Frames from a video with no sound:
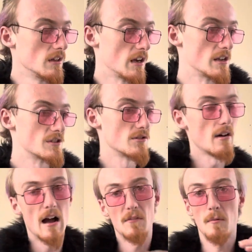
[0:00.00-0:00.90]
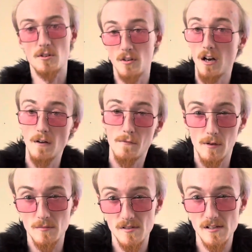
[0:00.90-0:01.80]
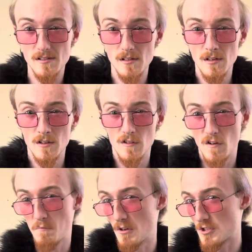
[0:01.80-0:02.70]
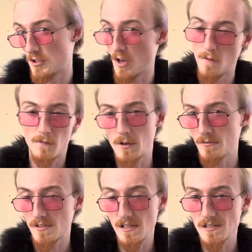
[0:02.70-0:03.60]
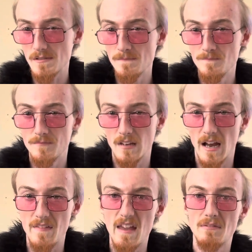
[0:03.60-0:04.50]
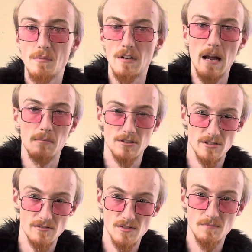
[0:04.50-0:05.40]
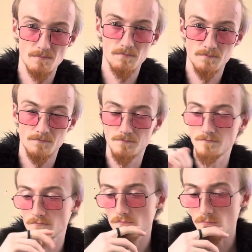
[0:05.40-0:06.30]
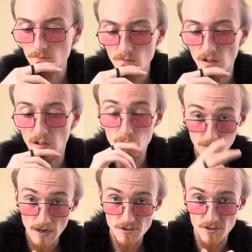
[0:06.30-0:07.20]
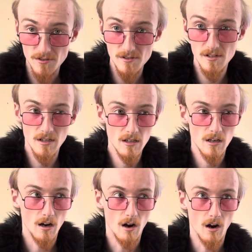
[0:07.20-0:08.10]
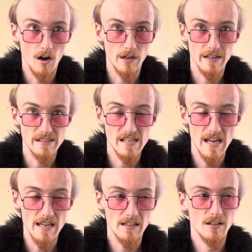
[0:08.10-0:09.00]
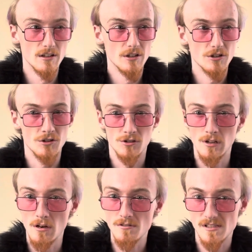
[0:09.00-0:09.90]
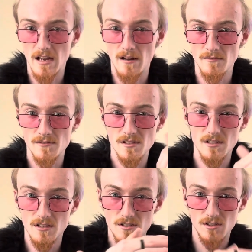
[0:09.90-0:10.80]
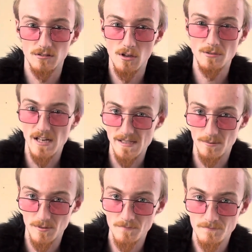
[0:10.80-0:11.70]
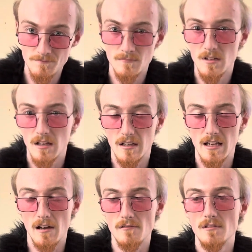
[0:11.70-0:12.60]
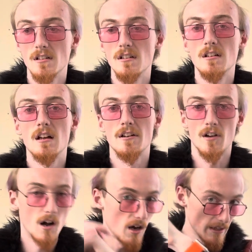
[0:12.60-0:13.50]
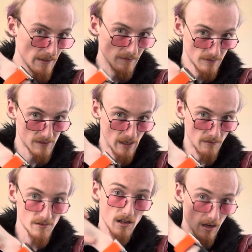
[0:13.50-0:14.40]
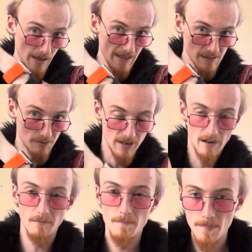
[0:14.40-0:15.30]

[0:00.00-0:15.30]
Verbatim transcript: is you have a bunch of high frequencies, you have a bunch of low frequencies, and they have different amplitudes. Compressors are going to take your low sounds, so low decibel count, and your high sounds, high decibel count,